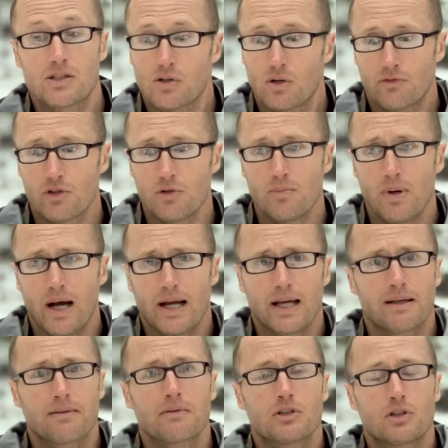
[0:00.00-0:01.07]
So if you
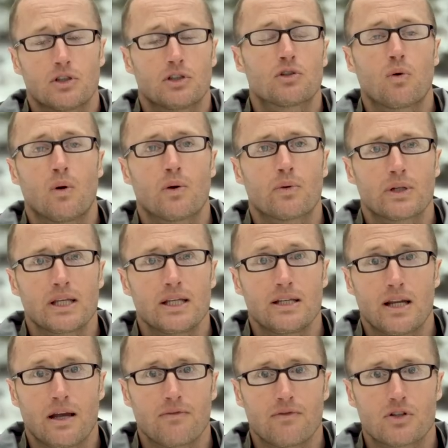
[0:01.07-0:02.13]
buy good quality
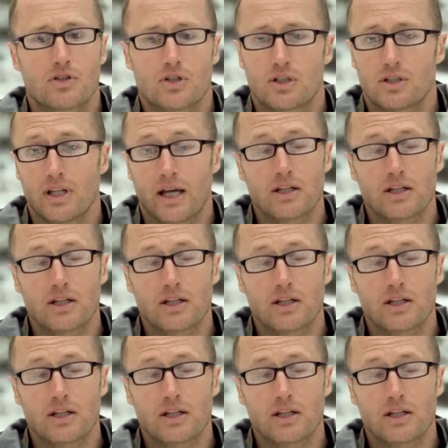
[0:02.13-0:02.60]
night vision,